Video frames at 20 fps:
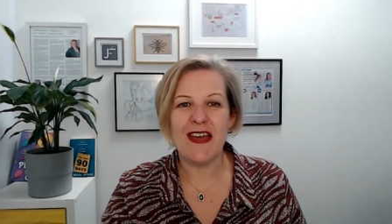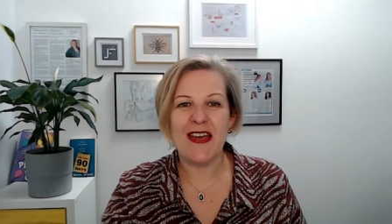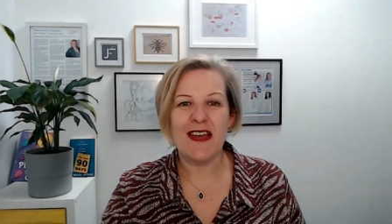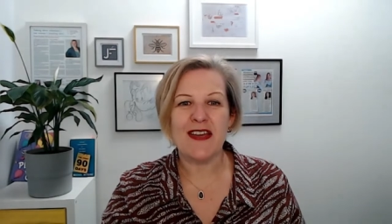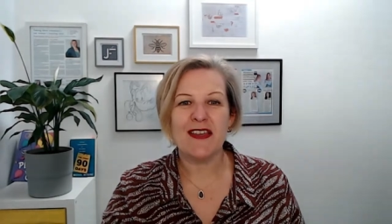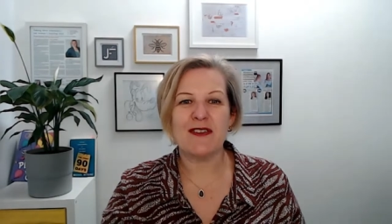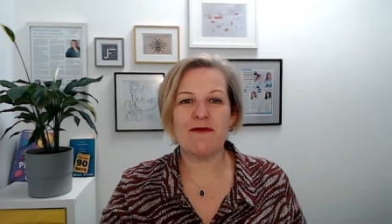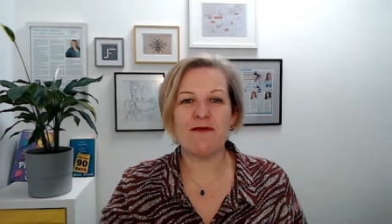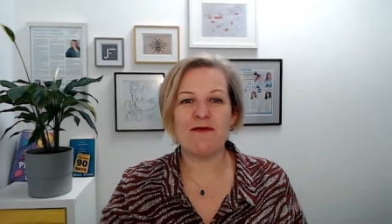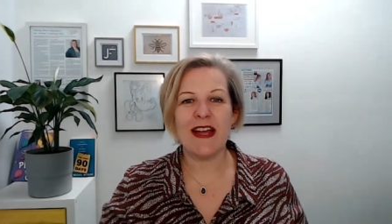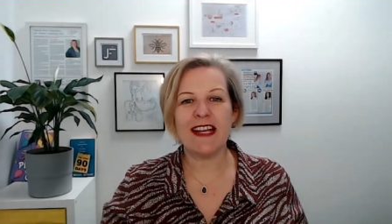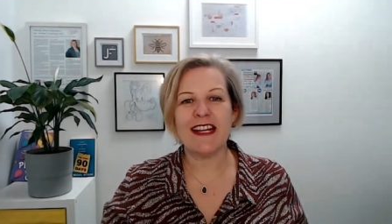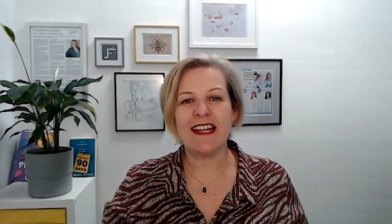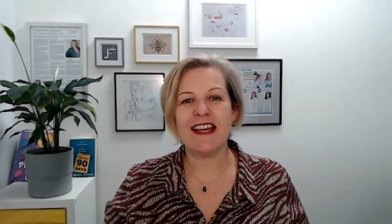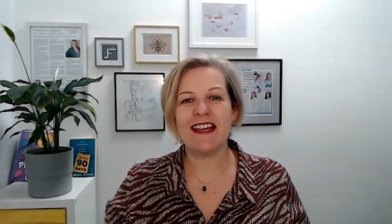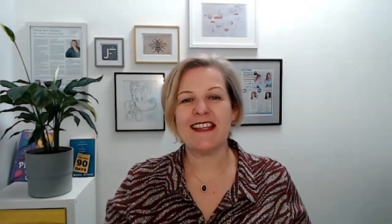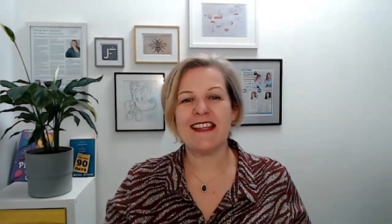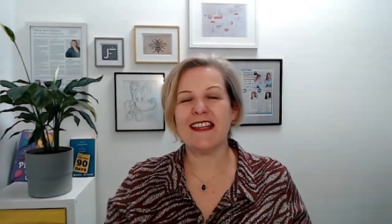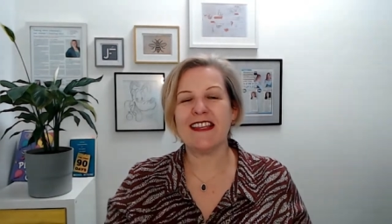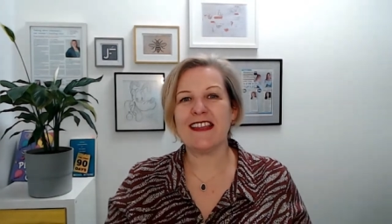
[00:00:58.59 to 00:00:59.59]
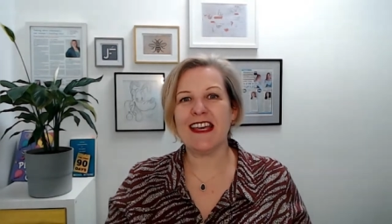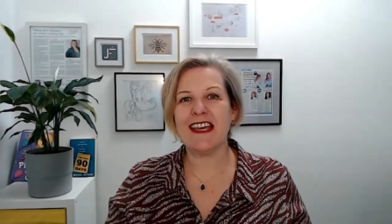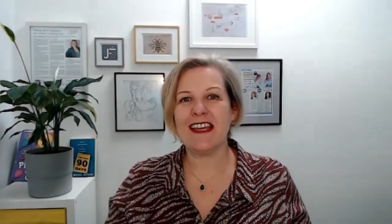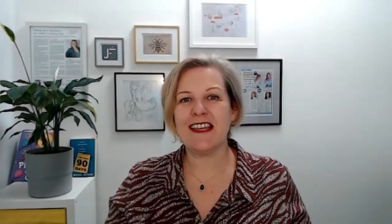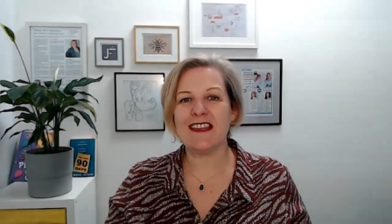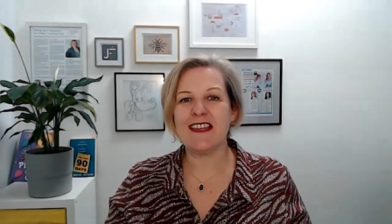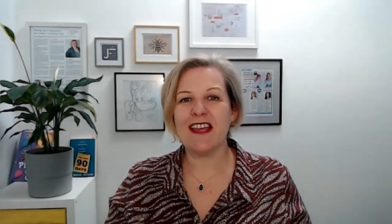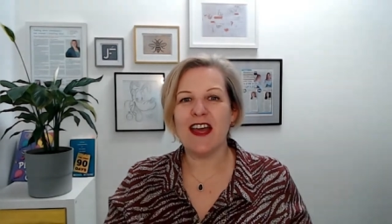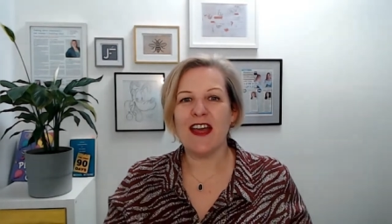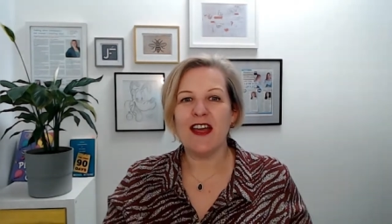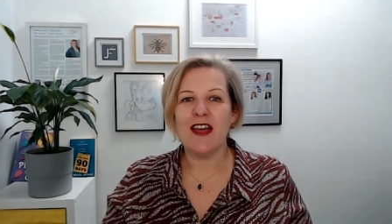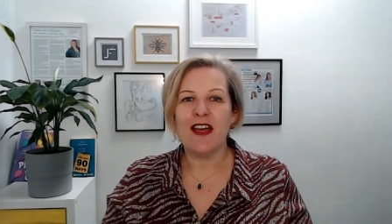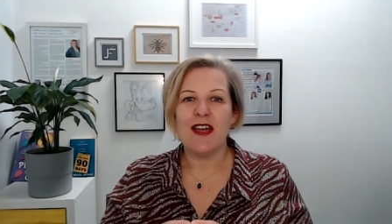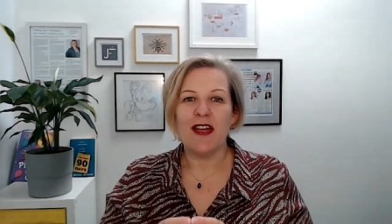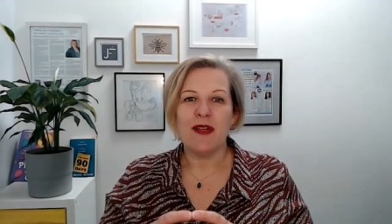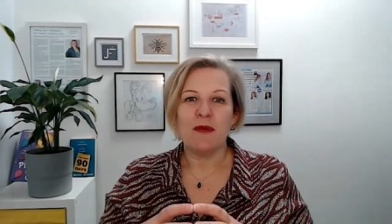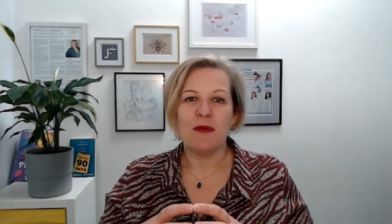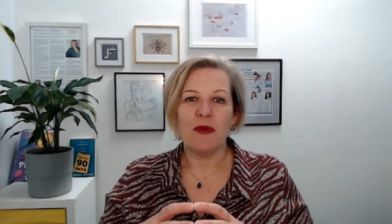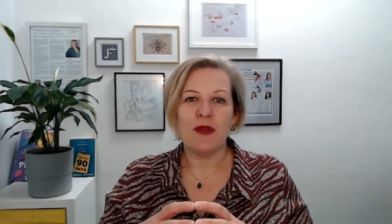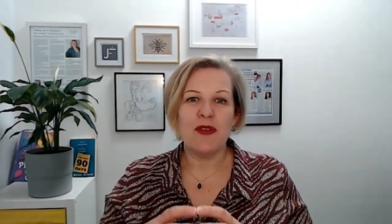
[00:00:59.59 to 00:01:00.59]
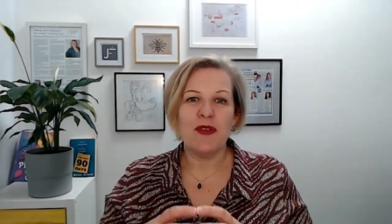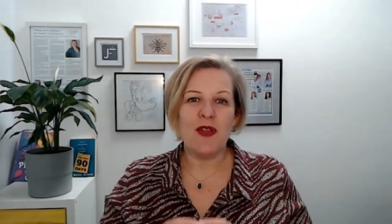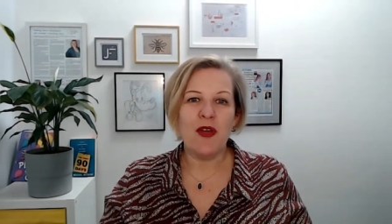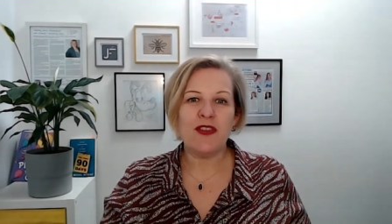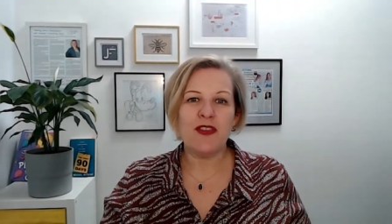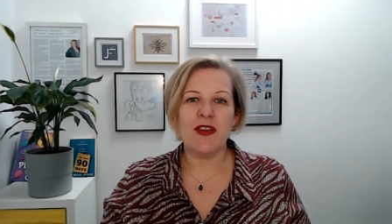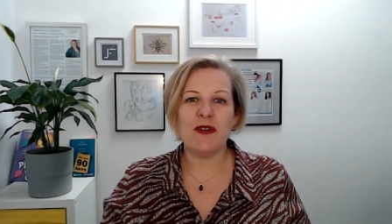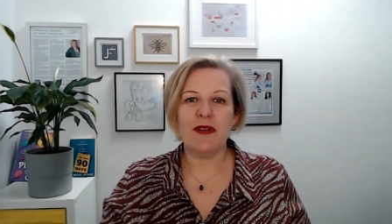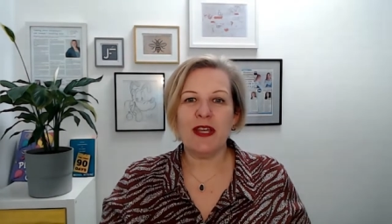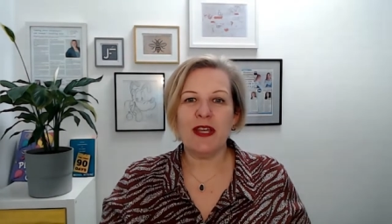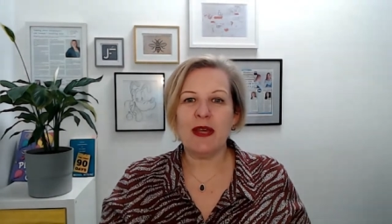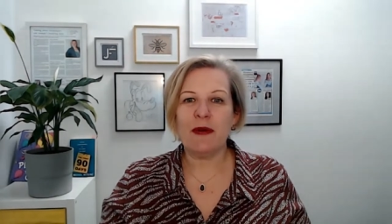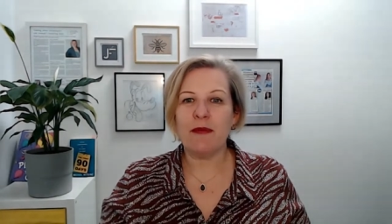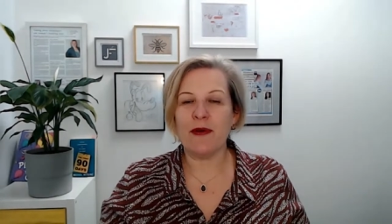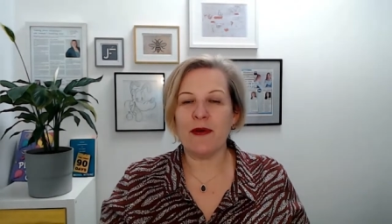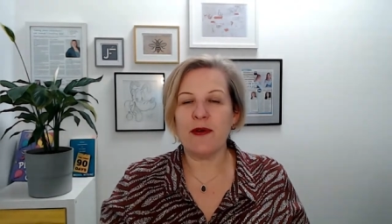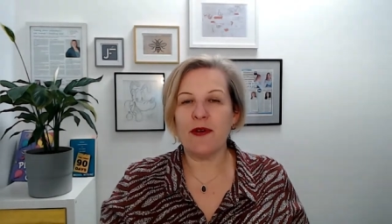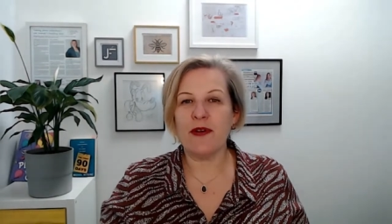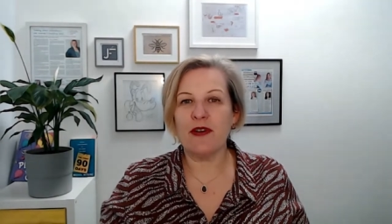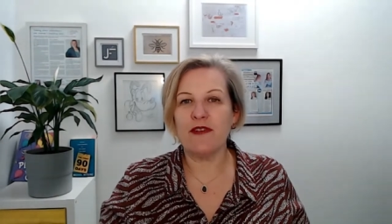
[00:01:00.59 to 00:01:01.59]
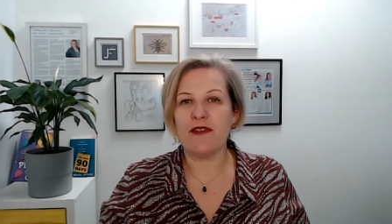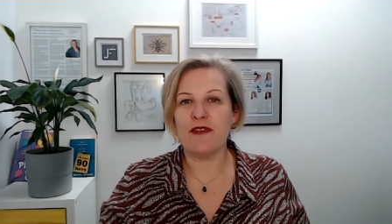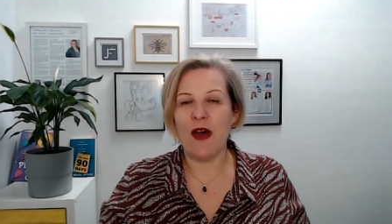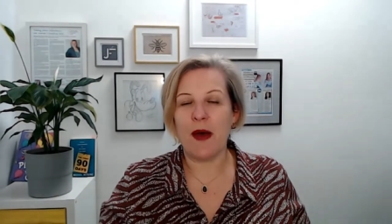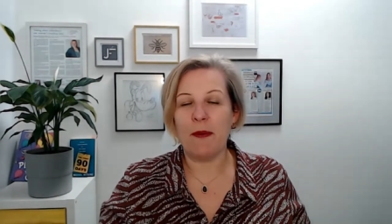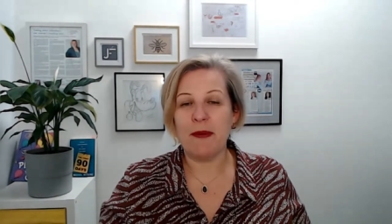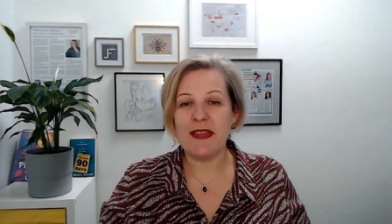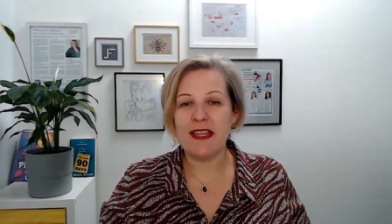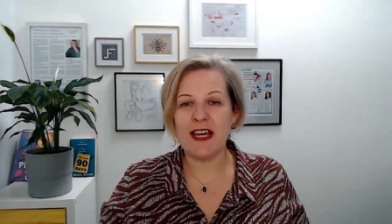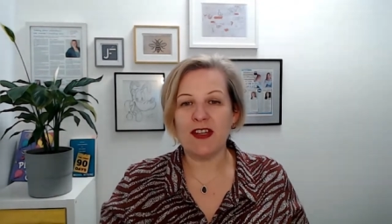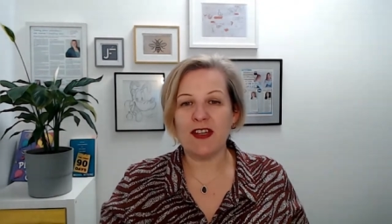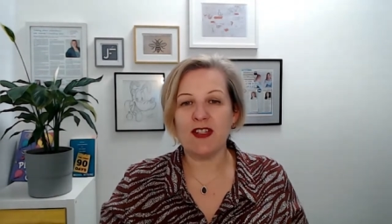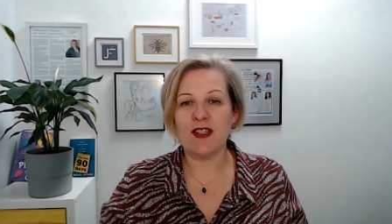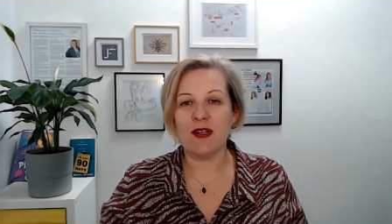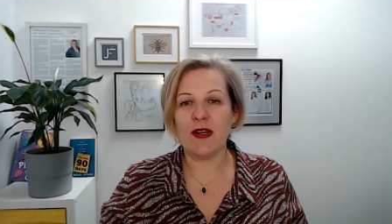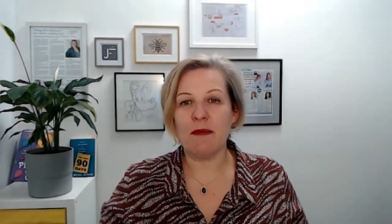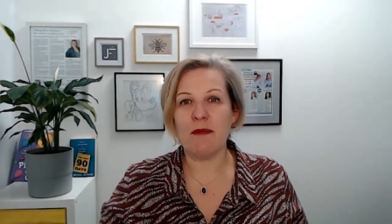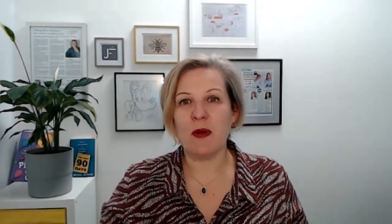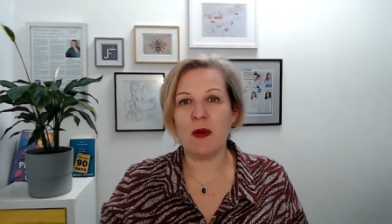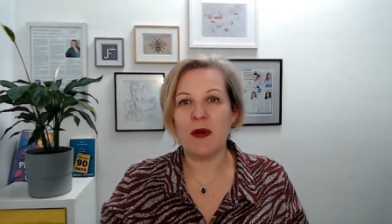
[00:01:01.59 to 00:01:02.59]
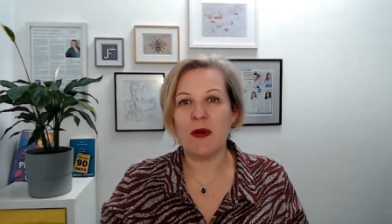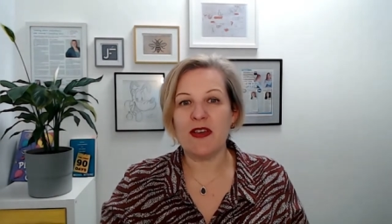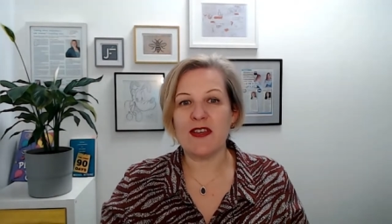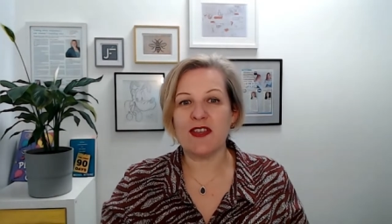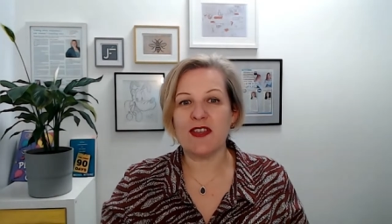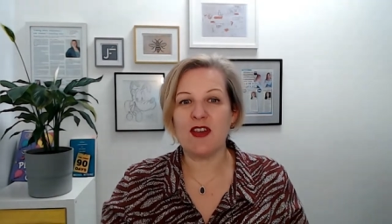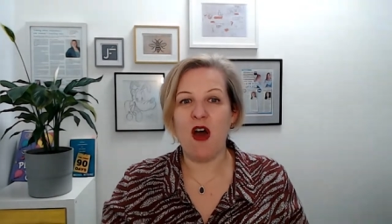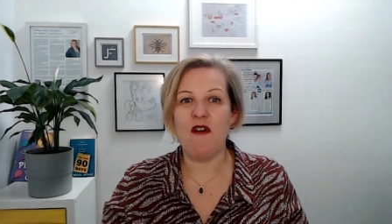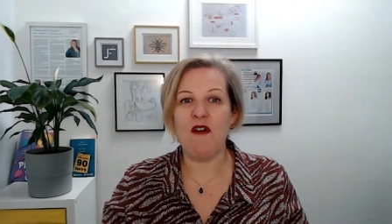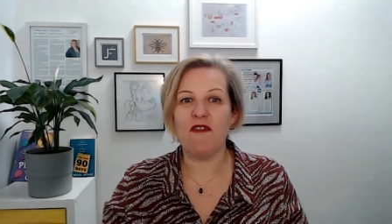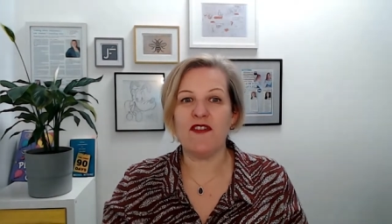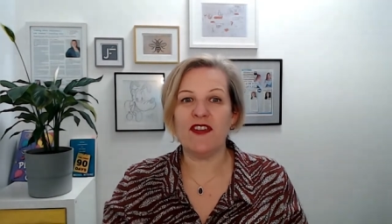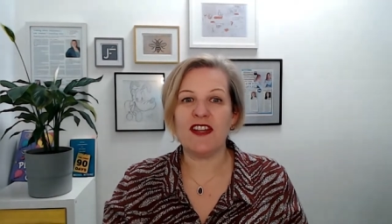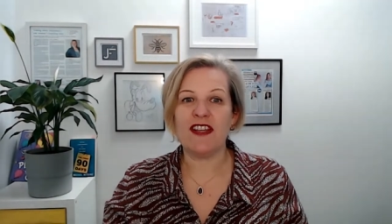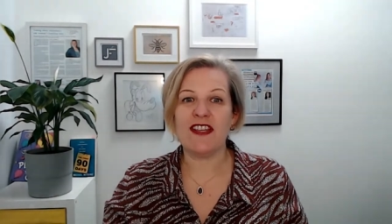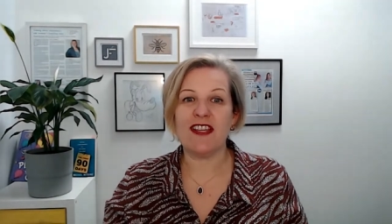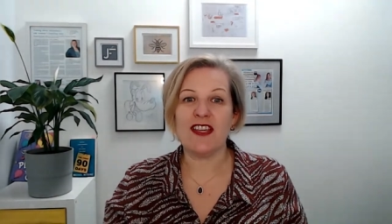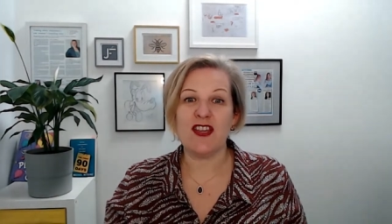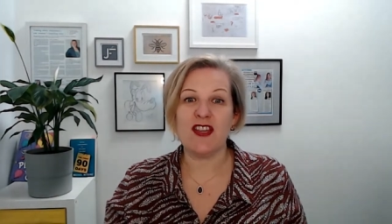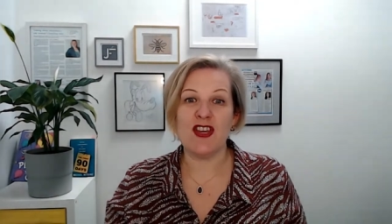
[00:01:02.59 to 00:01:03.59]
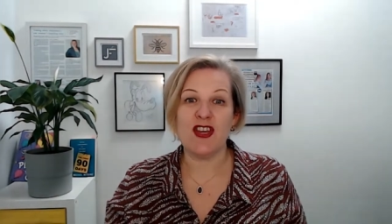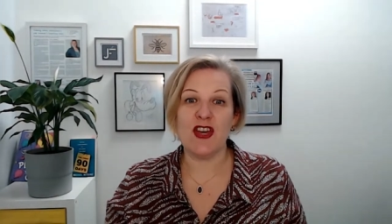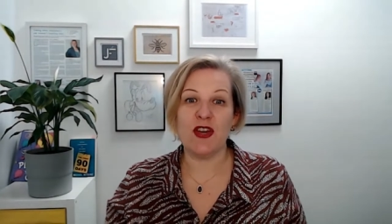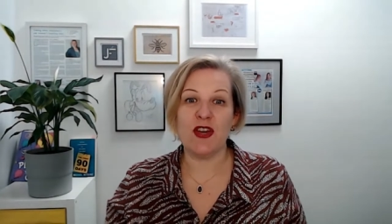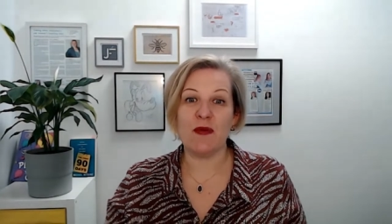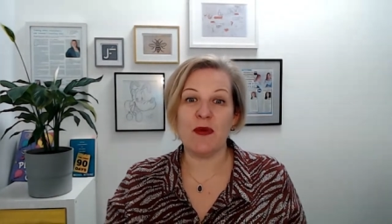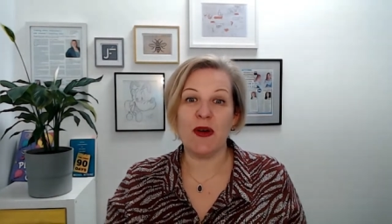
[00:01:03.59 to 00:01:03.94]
So recognizing these will not only improve a potential employer's confidence in you and